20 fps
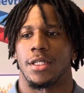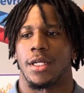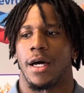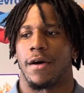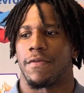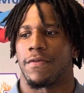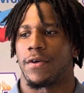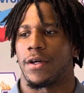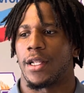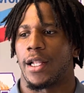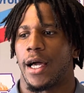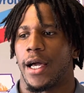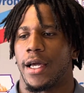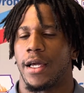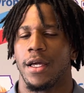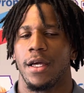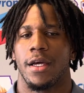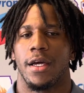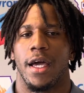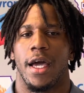And I feel
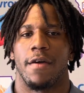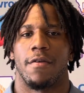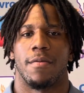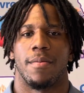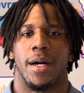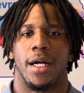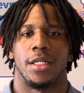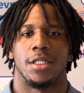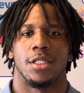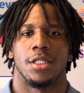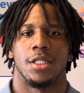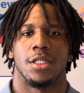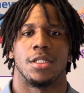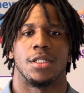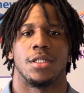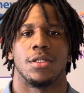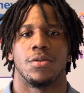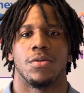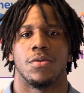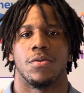like everybody's
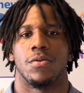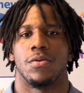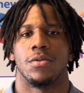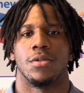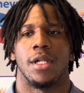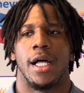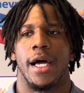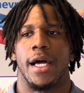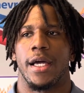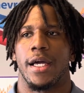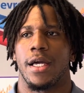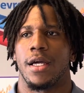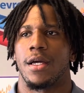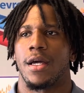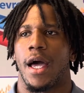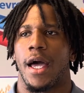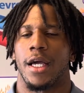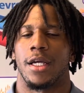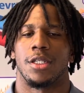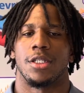just, like,
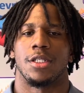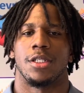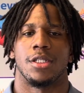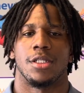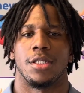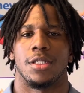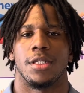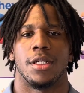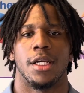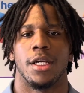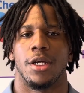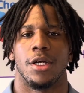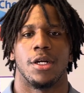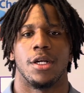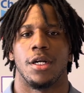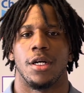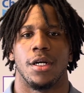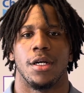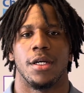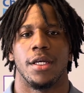anxious and eager
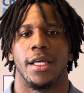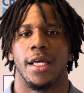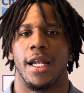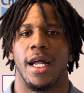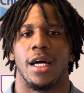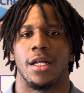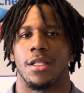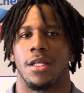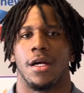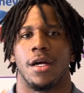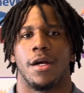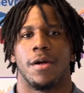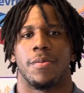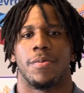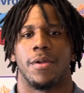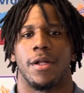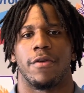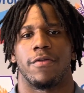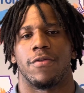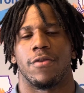to get out there and
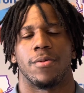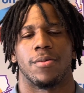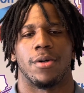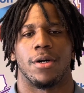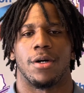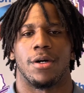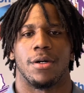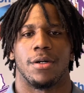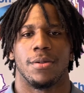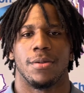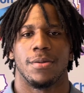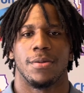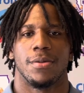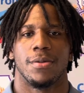play football.